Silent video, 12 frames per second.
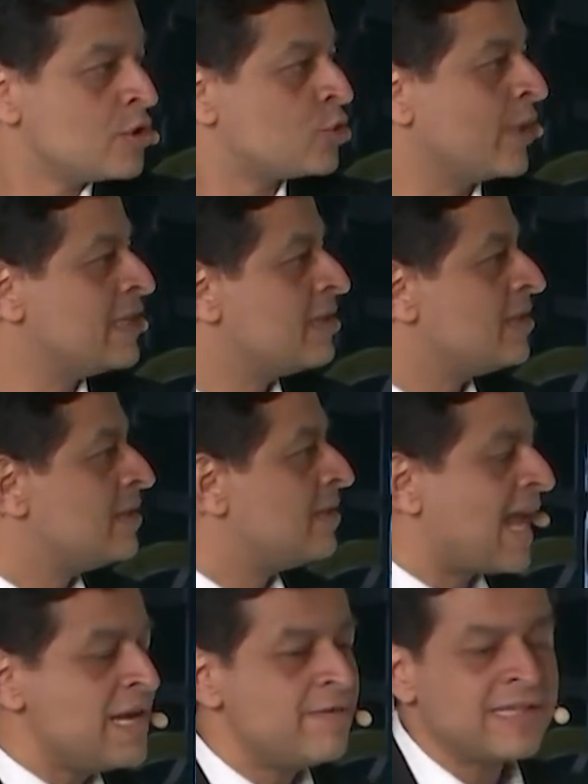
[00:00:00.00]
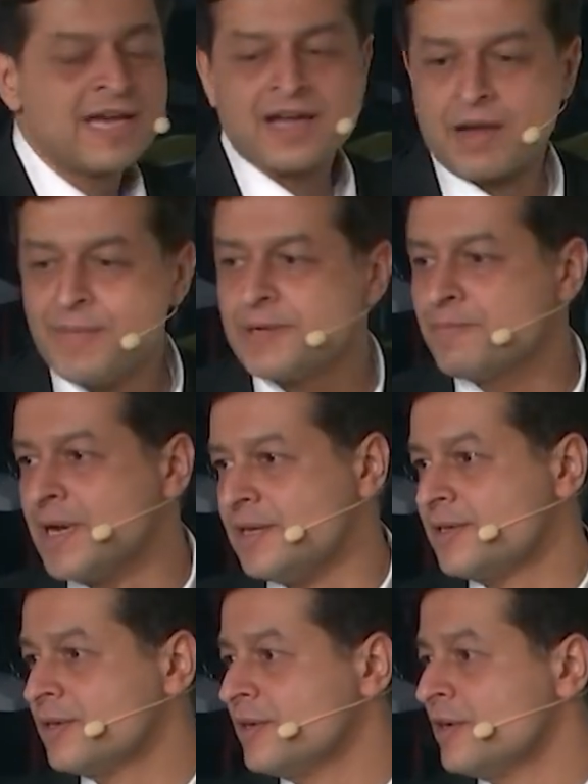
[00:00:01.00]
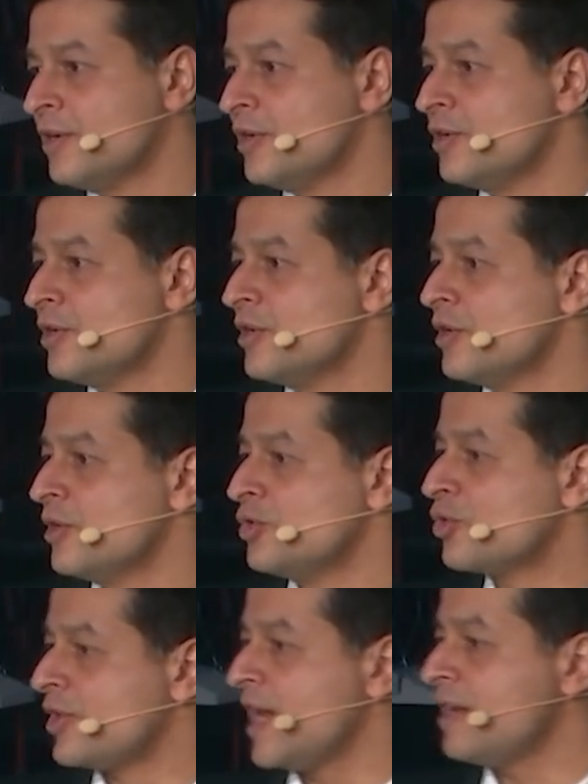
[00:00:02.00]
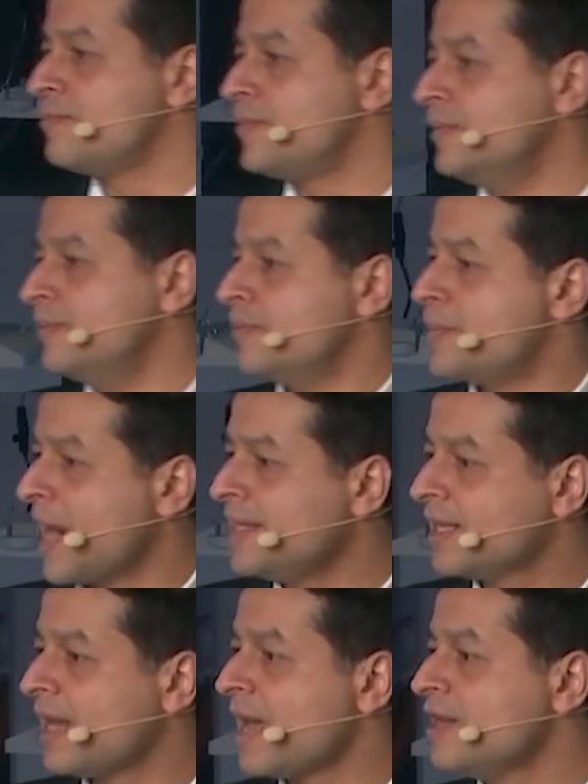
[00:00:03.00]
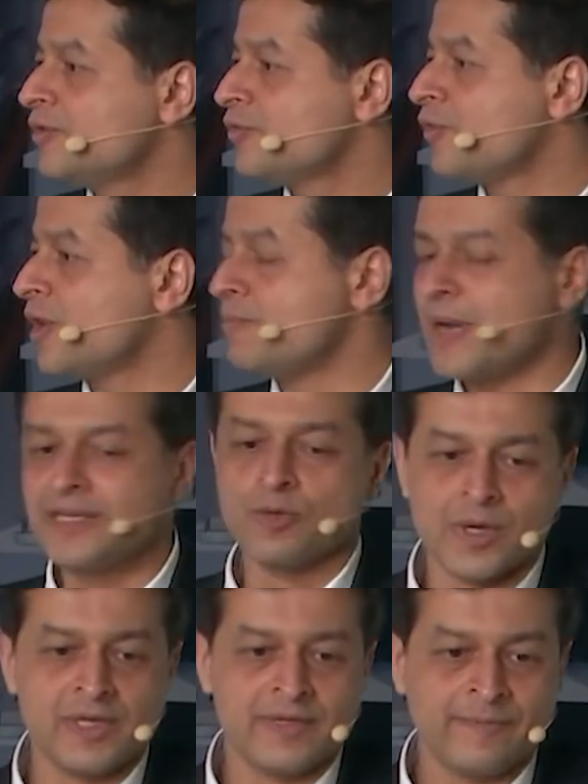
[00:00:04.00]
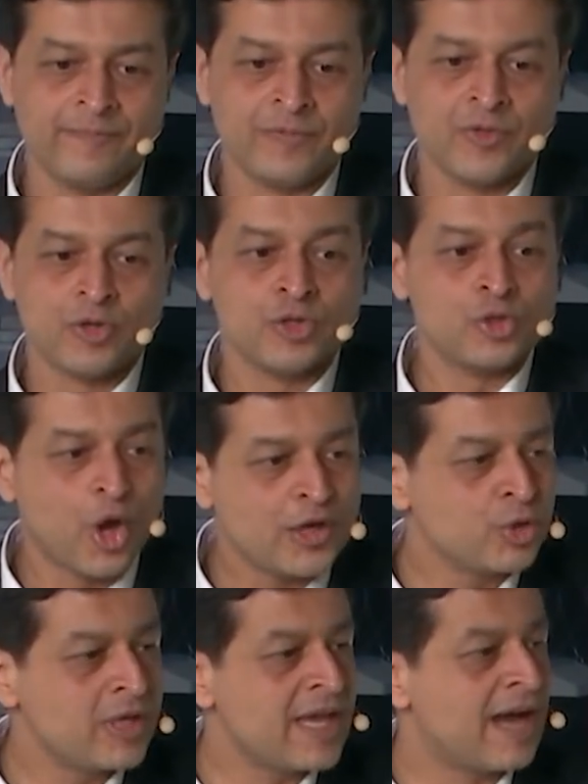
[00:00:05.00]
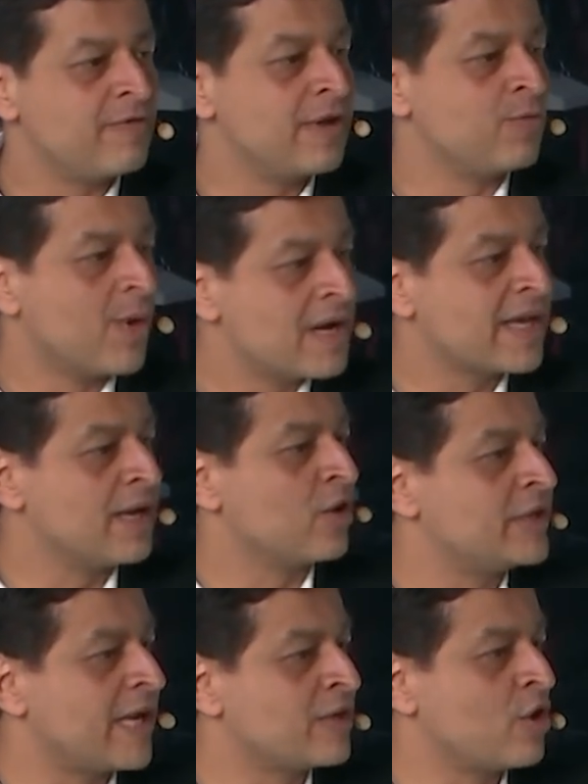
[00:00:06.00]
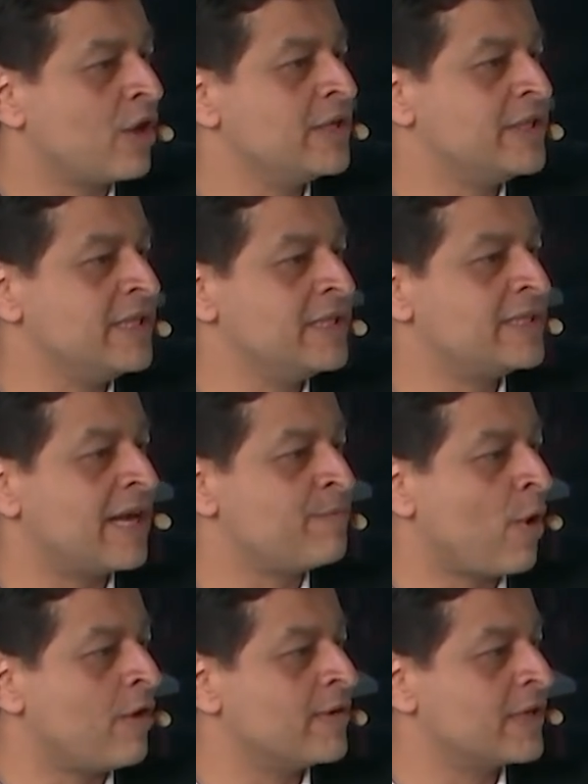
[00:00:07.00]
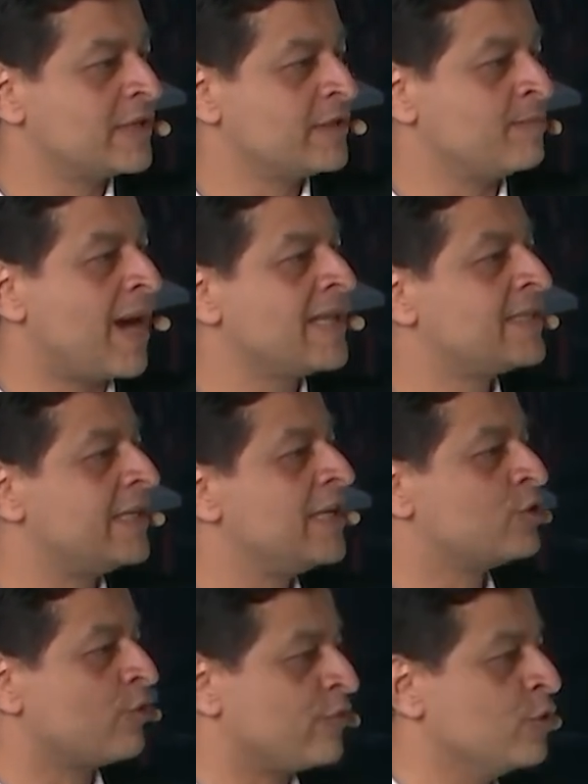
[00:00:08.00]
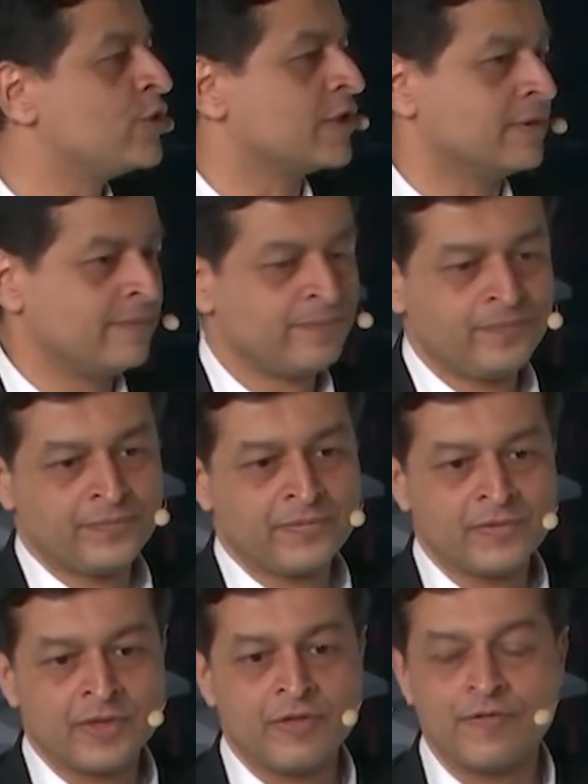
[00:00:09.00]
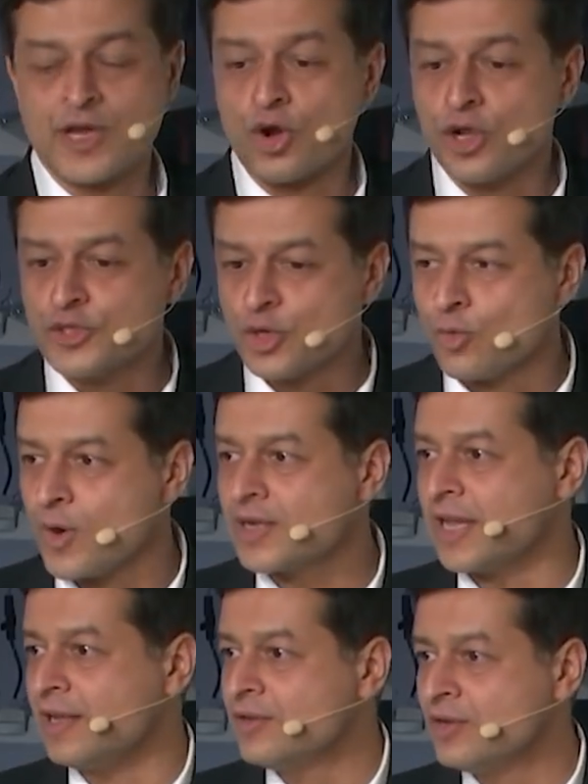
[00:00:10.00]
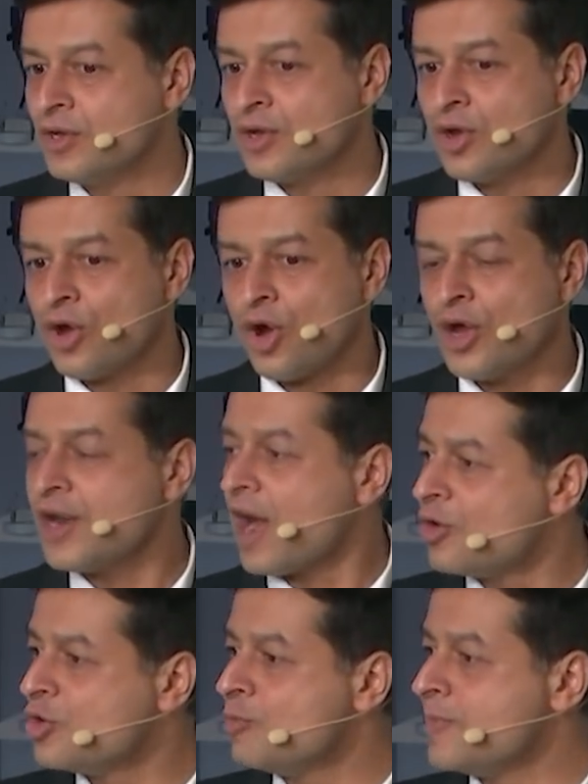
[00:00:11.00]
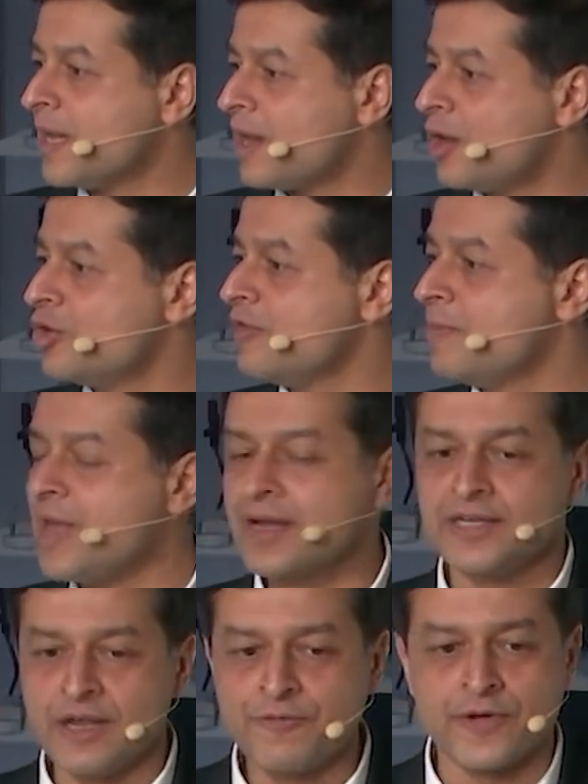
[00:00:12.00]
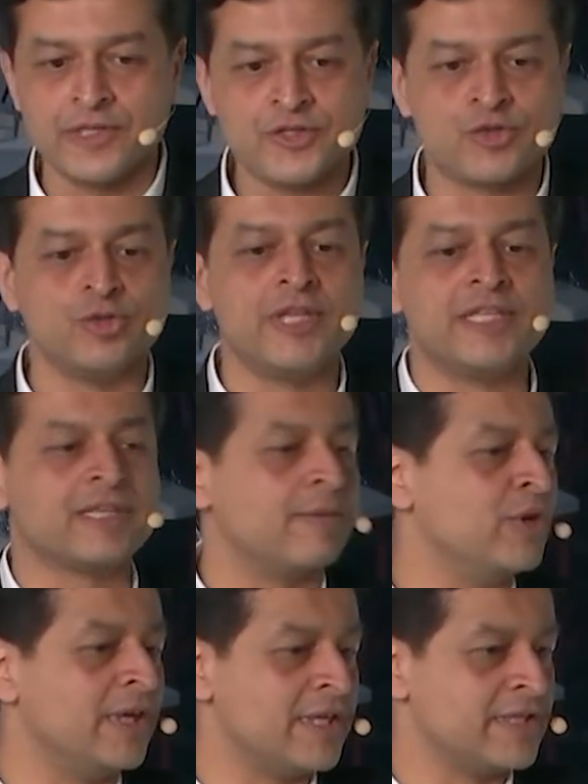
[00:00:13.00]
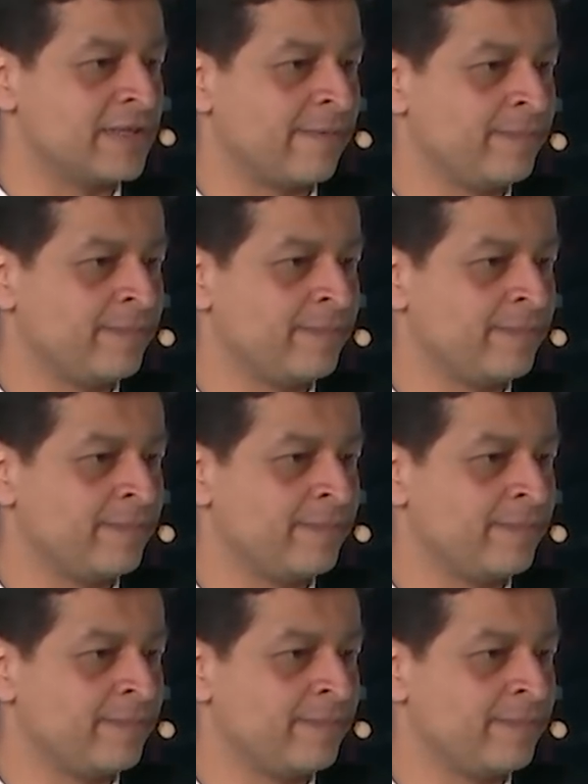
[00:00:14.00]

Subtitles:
So in line with our commitment to create brighter lives for a better world, not only are we working on technologies that power smart cities of future, we are also working on how do we make a difference to these communities.